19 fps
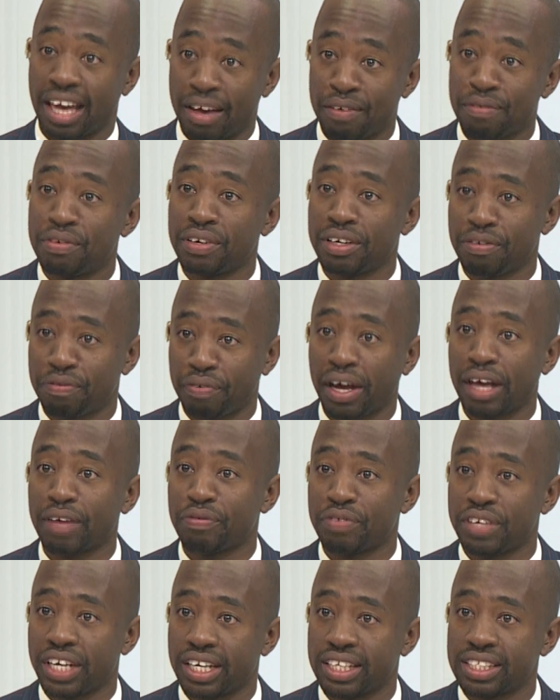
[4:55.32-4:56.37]
every
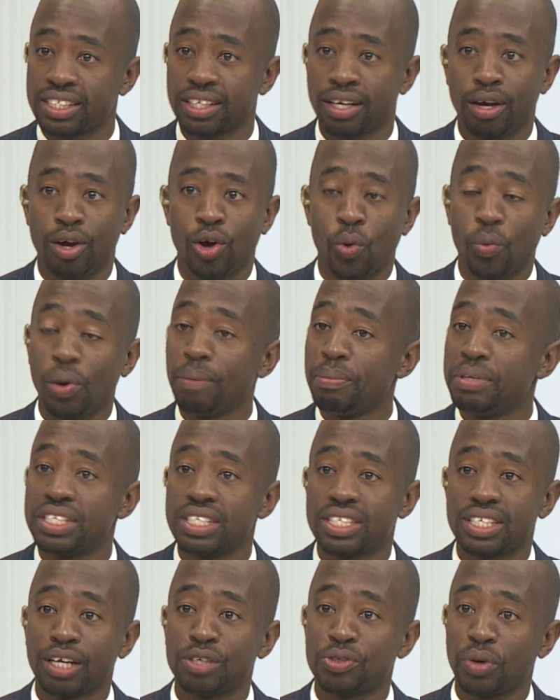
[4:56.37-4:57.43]
5 years. We're busy
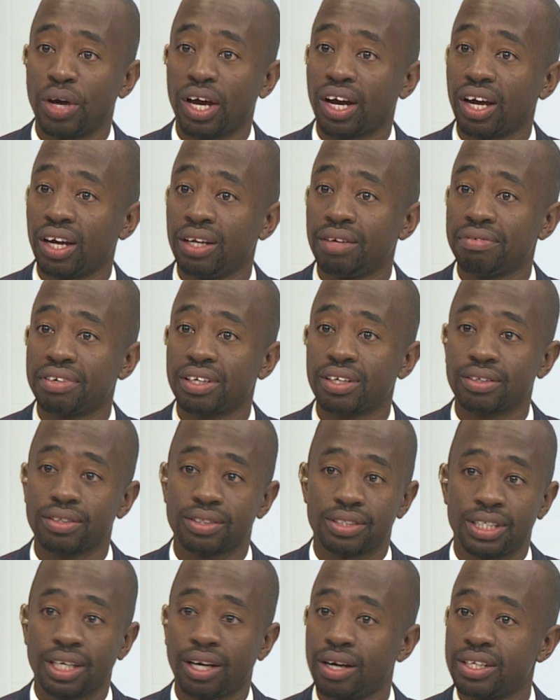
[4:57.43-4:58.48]
trying to earn a living,
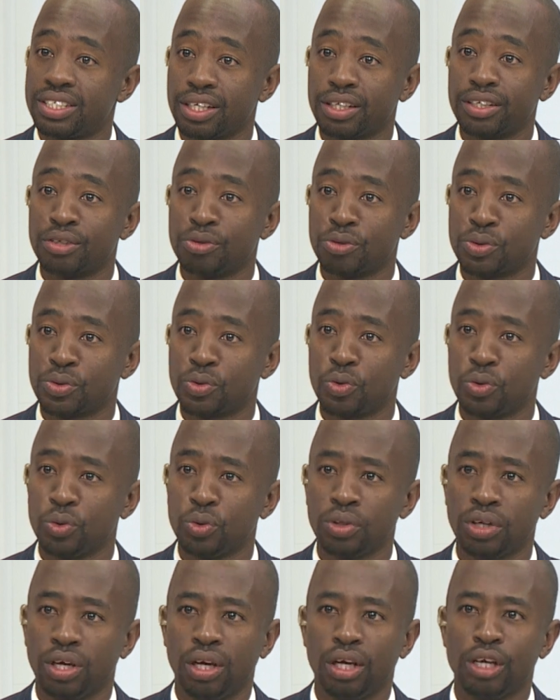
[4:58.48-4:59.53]
take our children to
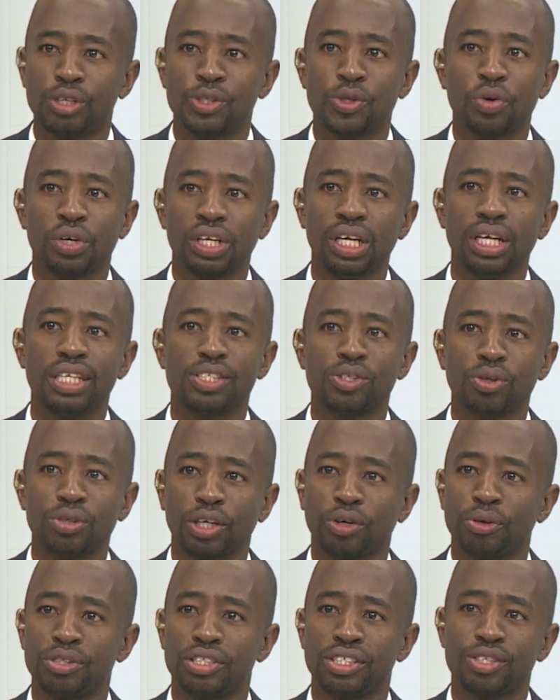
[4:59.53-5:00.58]
school. So really, it's not
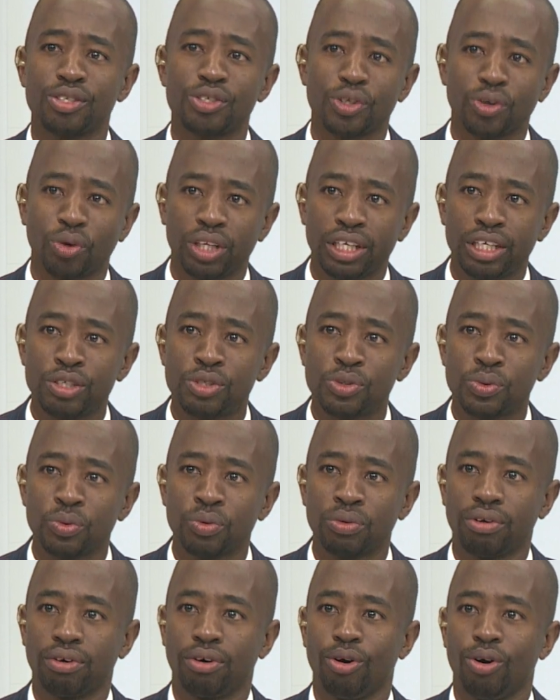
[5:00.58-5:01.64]
a constitutional issue.
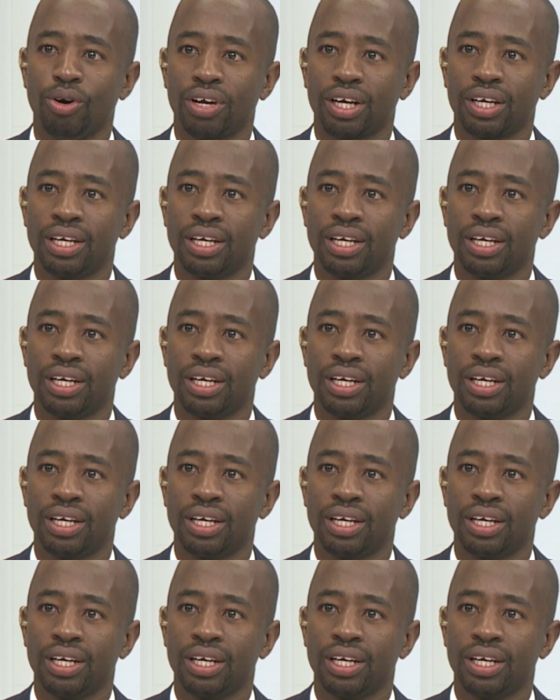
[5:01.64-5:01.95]
or a